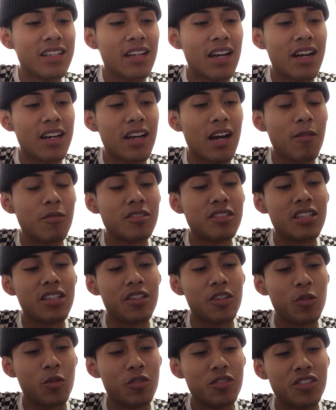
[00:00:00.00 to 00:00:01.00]
then I was like,
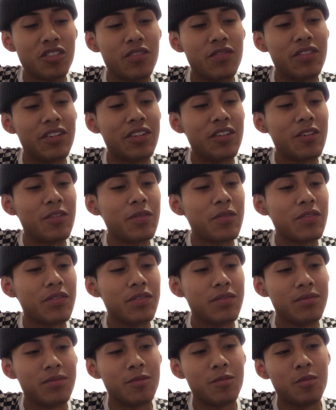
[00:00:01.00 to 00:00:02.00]
"You want to see a video
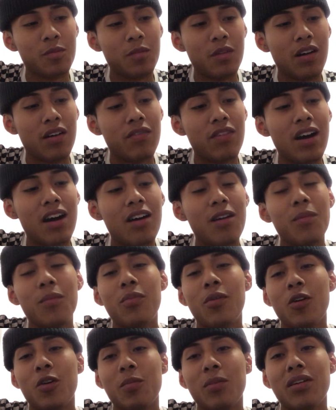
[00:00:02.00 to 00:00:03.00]
of how I
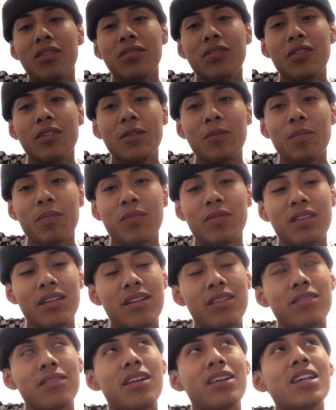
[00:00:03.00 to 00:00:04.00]
broke my foot?"
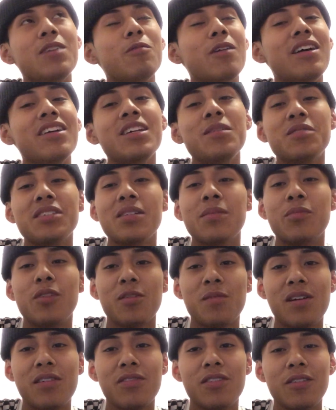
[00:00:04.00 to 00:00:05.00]
I keep saying broke
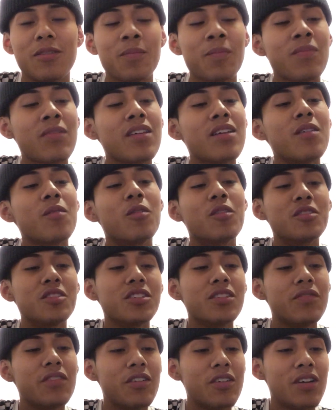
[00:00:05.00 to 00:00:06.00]
my foot. I want to see
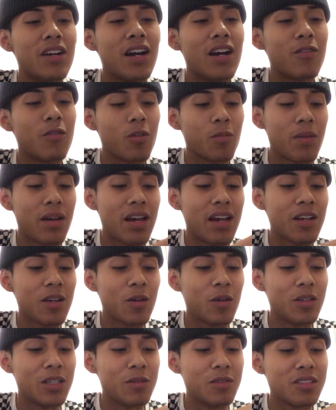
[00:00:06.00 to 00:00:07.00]
a video of how I broke my ankle.
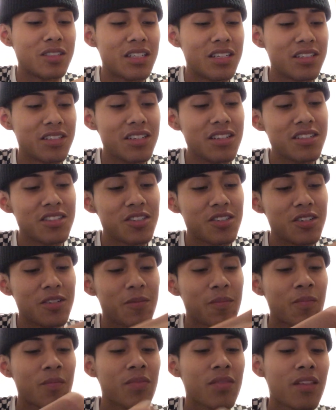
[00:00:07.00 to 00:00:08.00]
He was like, "Yeah, sure."
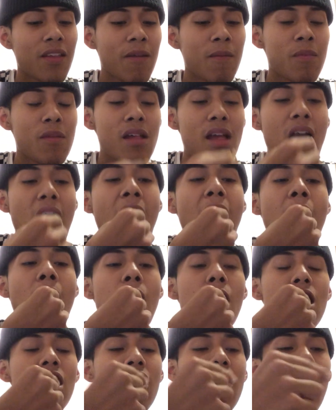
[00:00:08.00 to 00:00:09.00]

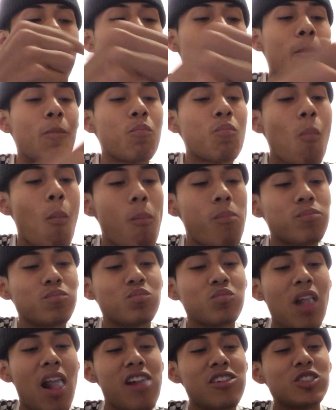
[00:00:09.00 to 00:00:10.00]
And
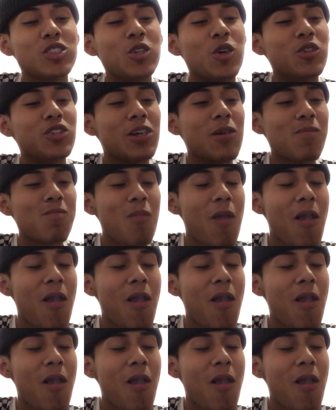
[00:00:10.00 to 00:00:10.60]
I showed him.